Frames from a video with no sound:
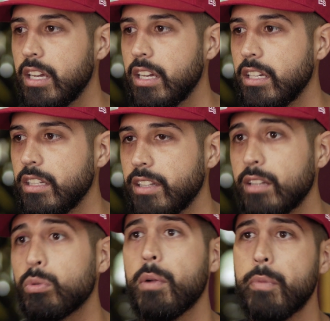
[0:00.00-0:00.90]
And
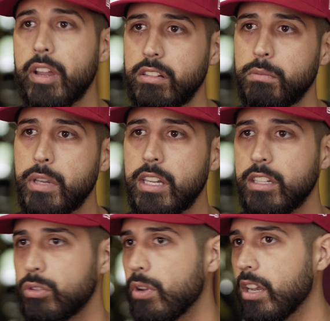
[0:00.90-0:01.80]
that's what I meant, being
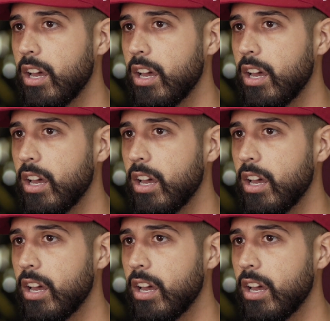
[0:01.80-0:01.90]
in a straight